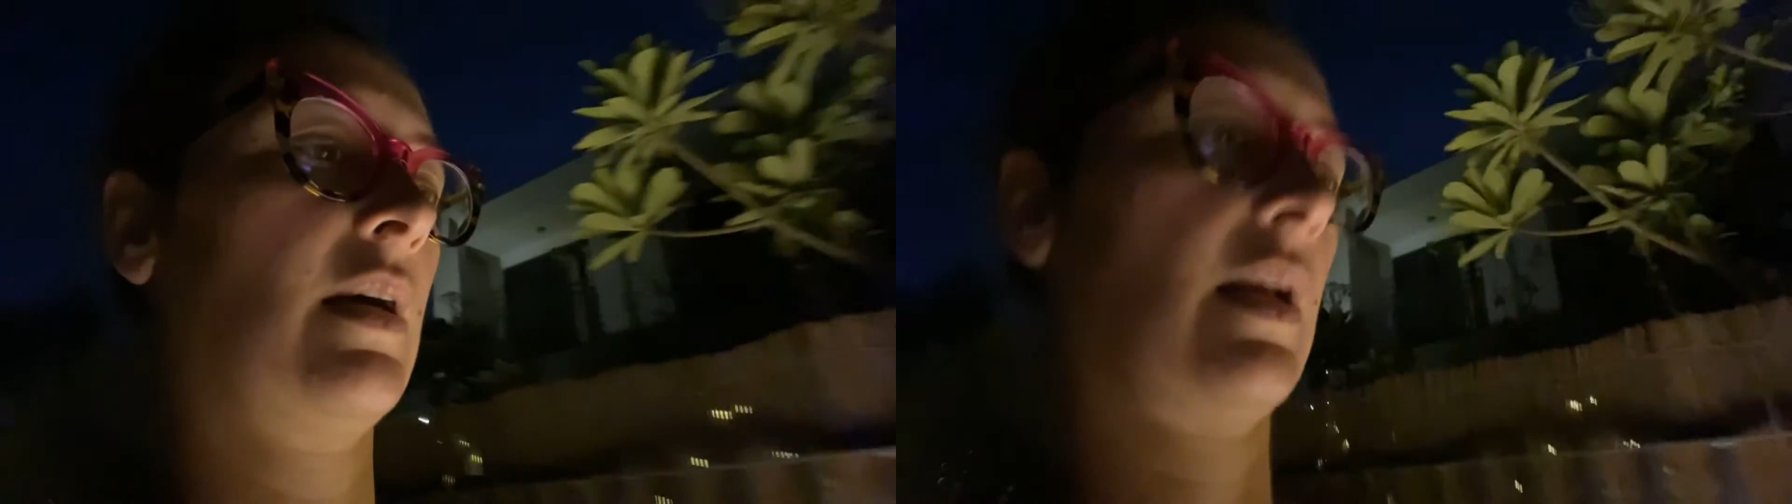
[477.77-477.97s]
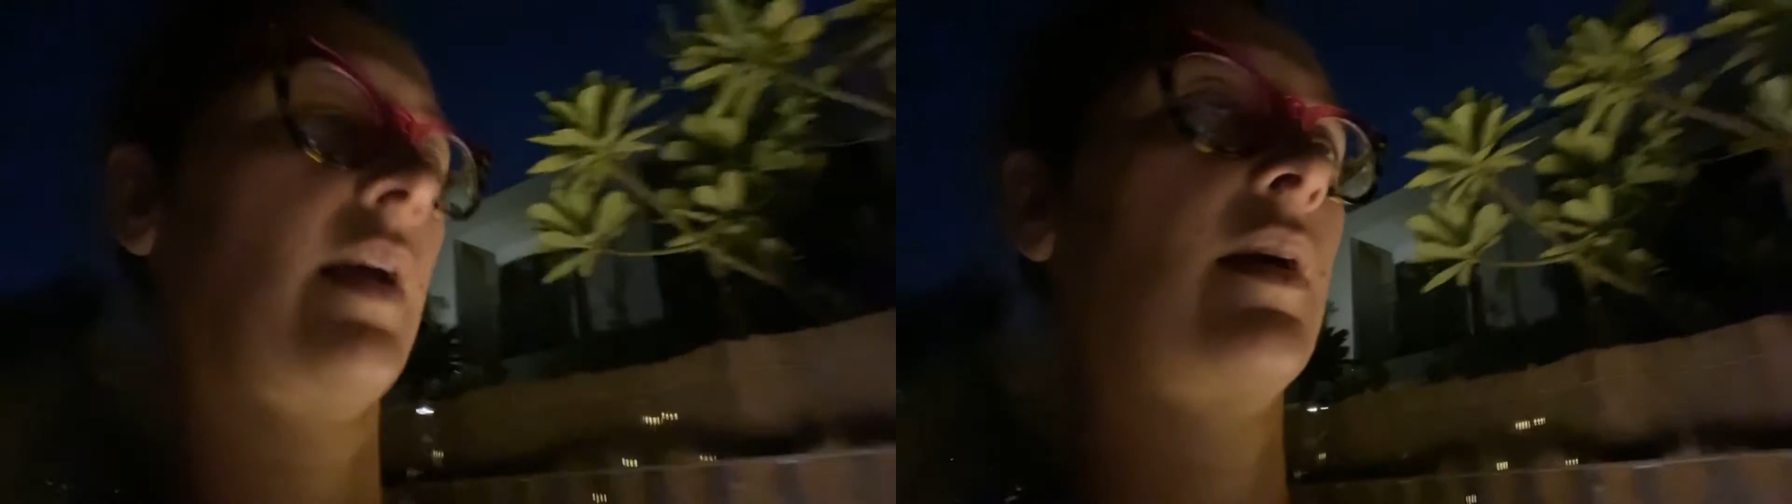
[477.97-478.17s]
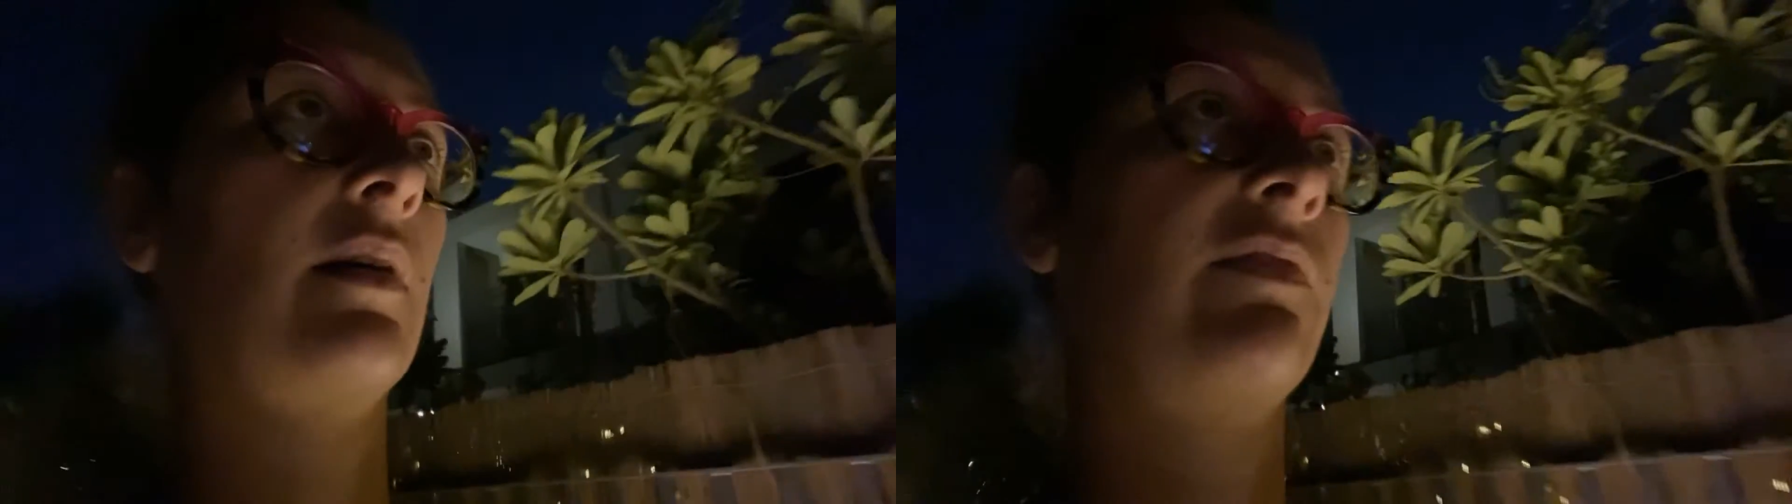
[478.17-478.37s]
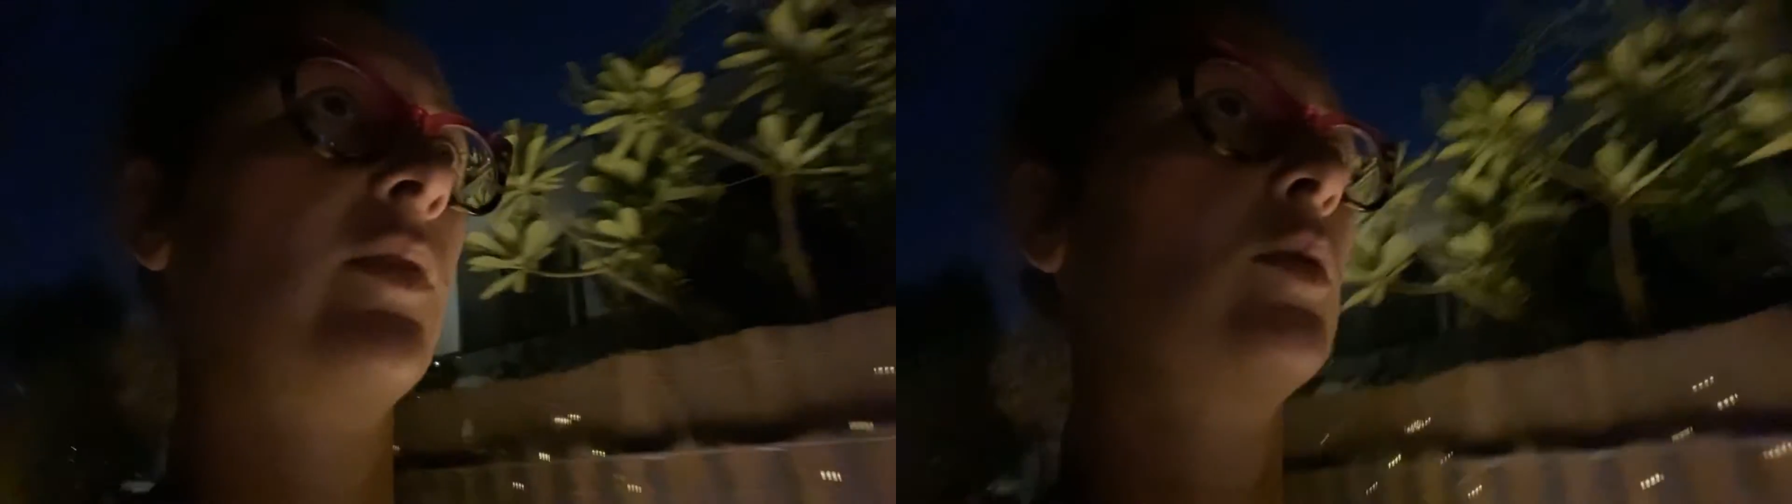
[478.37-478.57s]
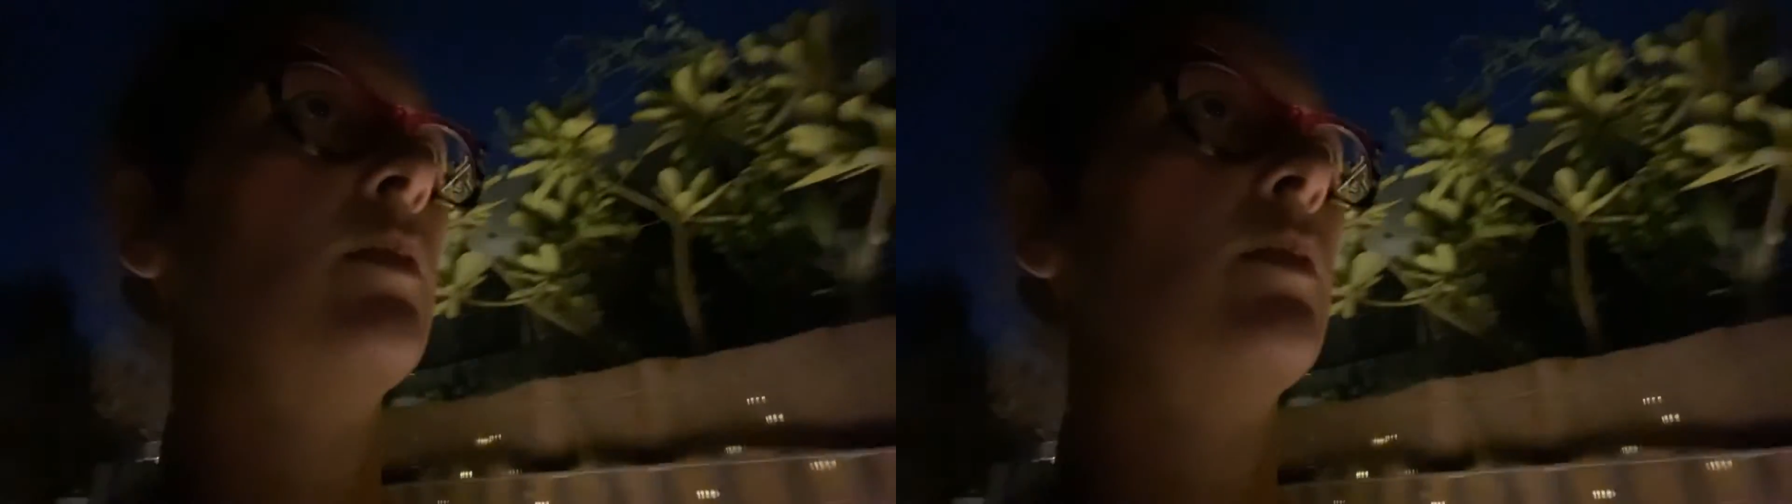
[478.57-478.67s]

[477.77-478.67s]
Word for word: Like a full